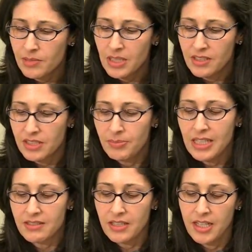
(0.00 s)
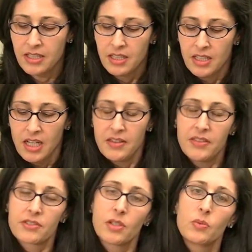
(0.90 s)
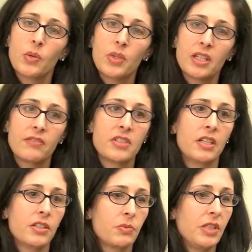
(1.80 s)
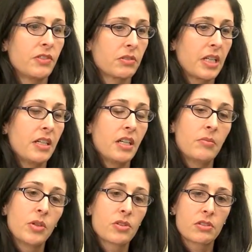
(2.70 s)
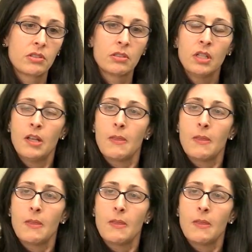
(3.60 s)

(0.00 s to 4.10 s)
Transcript: to me is the baseline. And then so what we have done is we have created an emotional